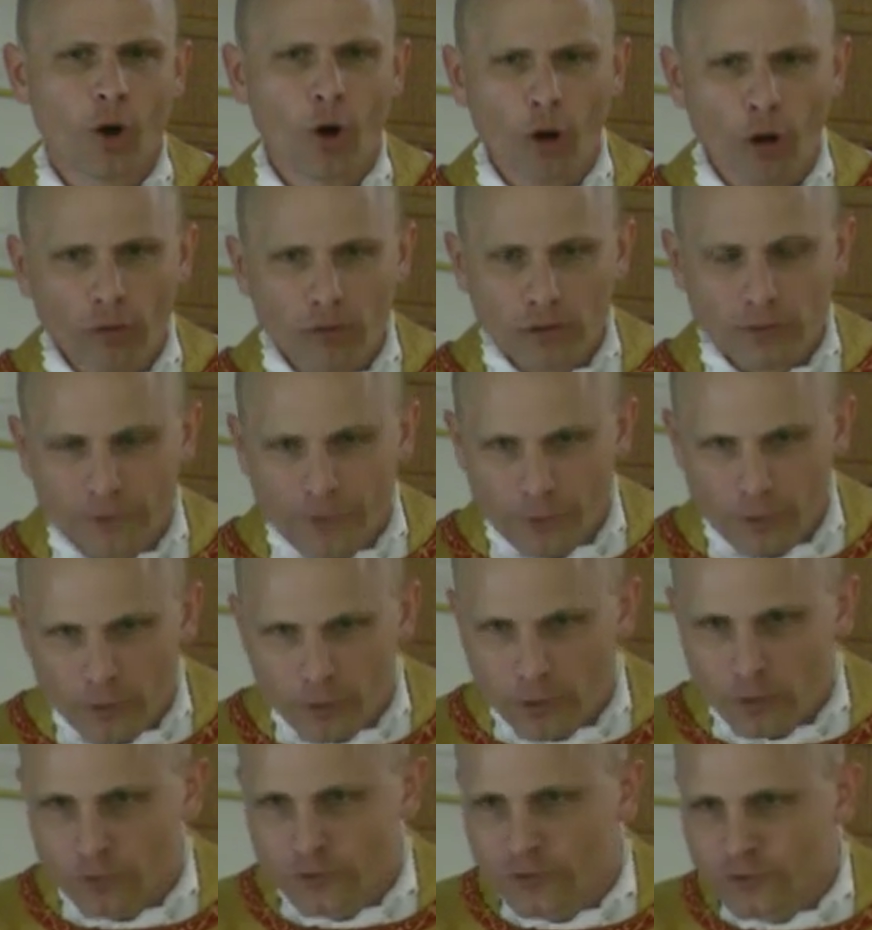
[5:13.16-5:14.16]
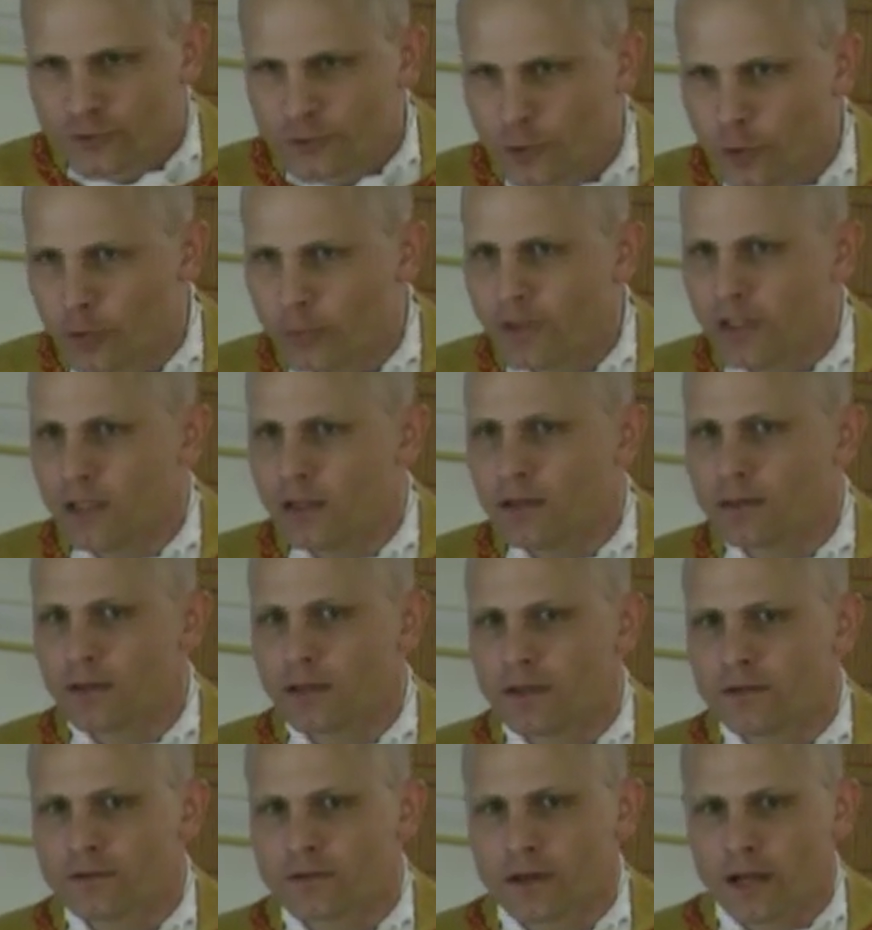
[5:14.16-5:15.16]
Right? There are so
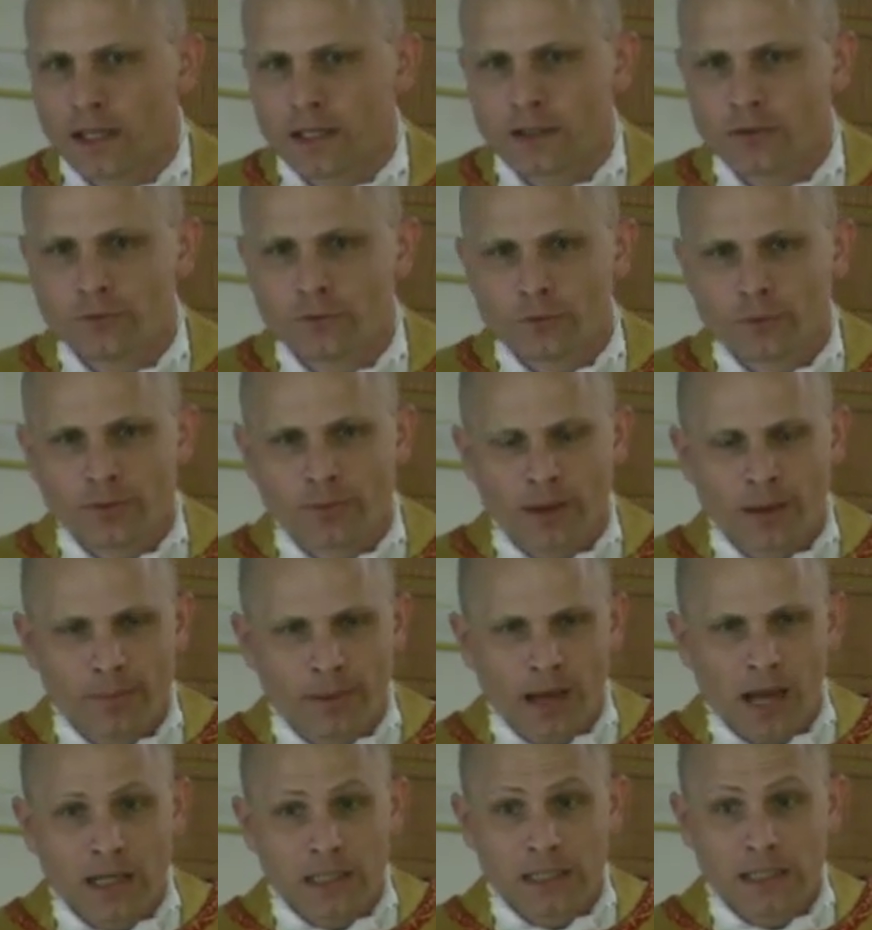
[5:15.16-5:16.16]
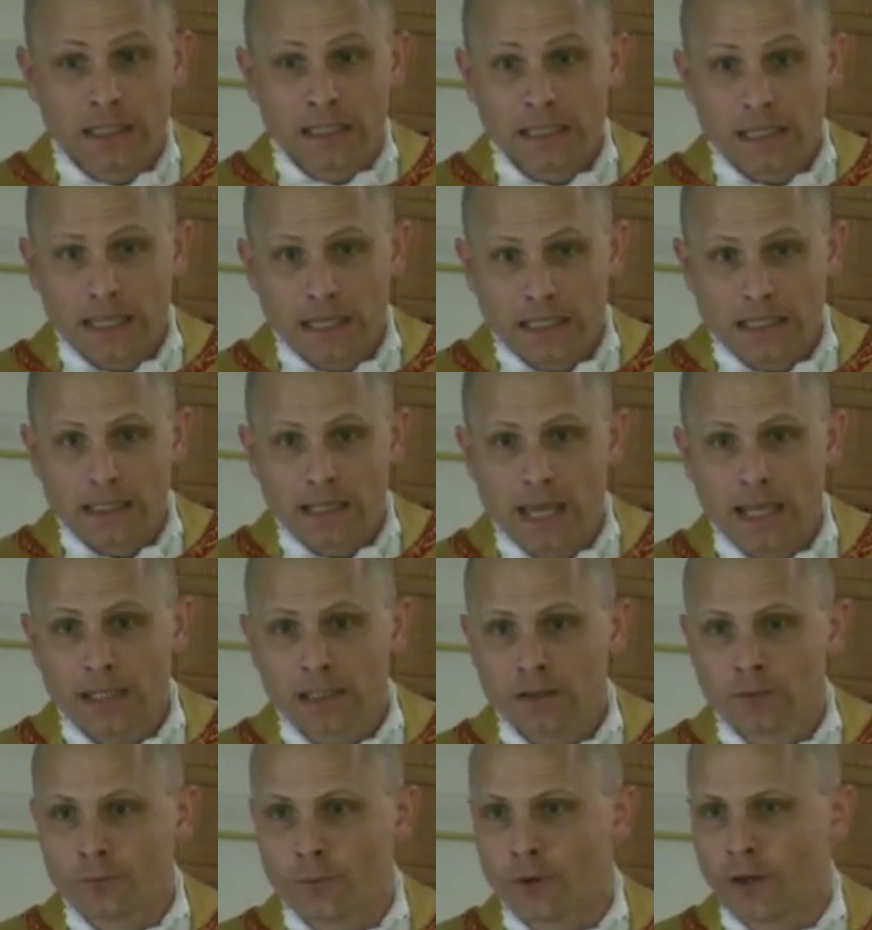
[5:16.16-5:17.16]
many things that I can do with my body in
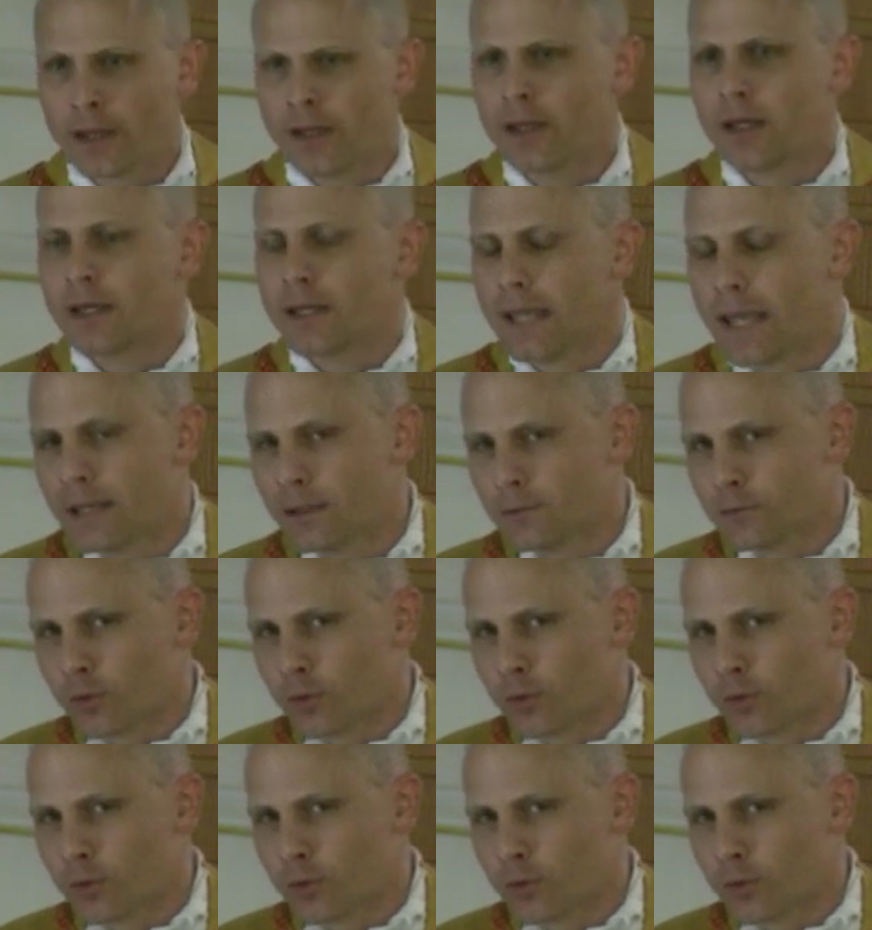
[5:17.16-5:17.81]
a negative way.